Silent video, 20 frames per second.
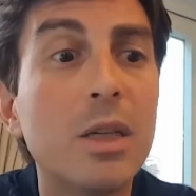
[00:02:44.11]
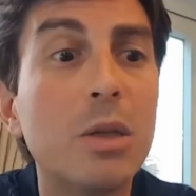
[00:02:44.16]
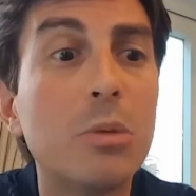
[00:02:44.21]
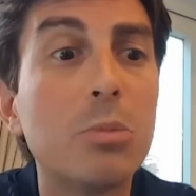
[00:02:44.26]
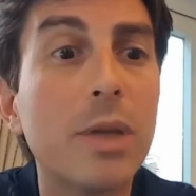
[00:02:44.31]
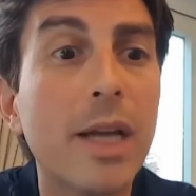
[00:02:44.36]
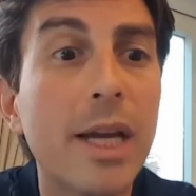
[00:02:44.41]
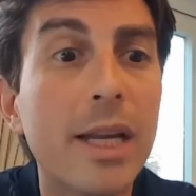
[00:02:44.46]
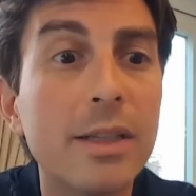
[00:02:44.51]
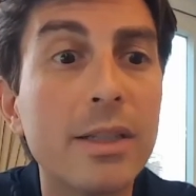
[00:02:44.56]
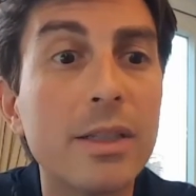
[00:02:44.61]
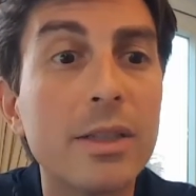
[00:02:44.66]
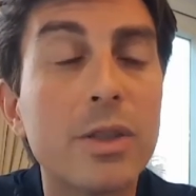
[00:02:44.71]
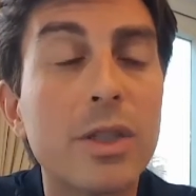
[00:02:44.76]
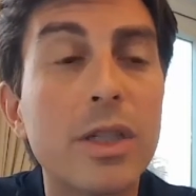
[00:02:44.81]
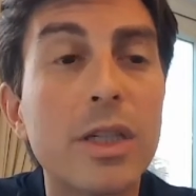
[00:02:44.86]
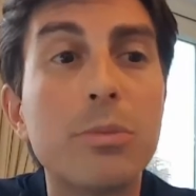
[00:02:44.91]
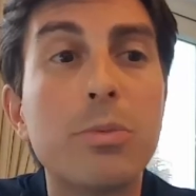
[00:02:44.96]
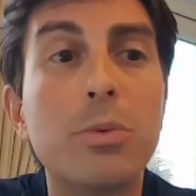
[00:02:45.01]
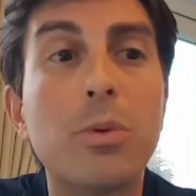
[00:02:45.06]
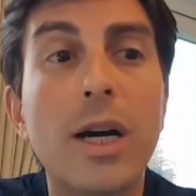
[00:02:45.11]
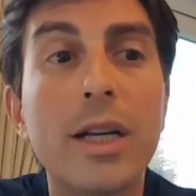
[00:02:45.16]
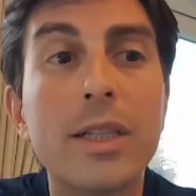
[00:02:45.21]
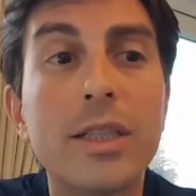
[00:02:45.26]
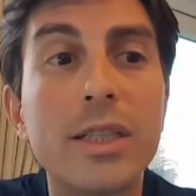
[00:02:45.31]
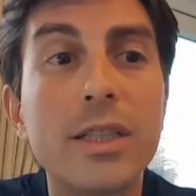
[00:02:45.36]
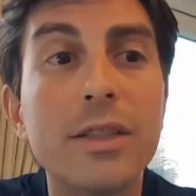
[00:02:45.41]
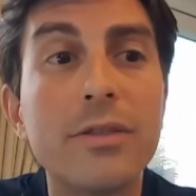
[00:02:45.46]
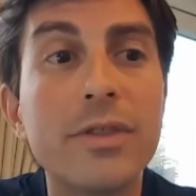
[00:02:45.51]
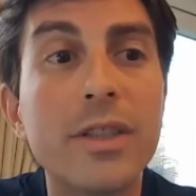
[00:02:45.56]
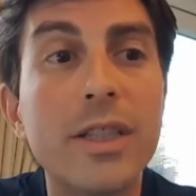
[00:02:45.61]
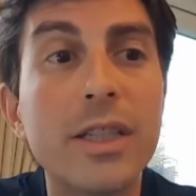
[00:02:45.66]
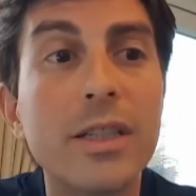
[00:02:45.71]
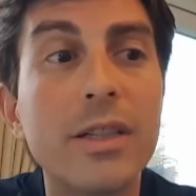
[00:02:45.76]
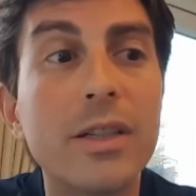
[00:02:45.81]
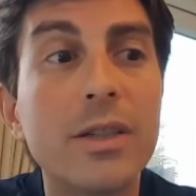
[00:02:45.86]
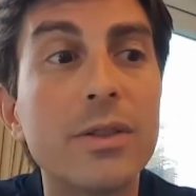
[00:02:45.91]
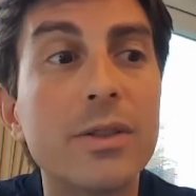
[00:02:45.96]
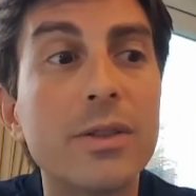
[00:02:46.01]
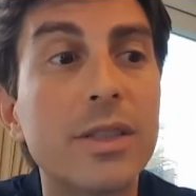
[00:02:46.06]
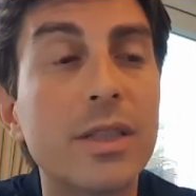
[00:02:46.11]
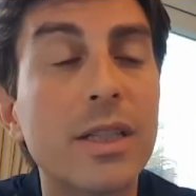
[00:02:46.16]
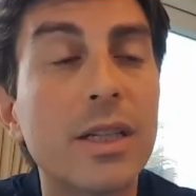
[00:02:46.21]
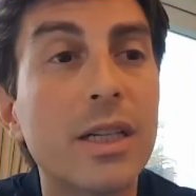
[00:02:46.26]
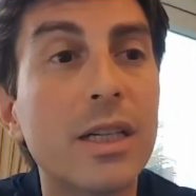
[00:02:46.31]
planning the trip, watching the videos,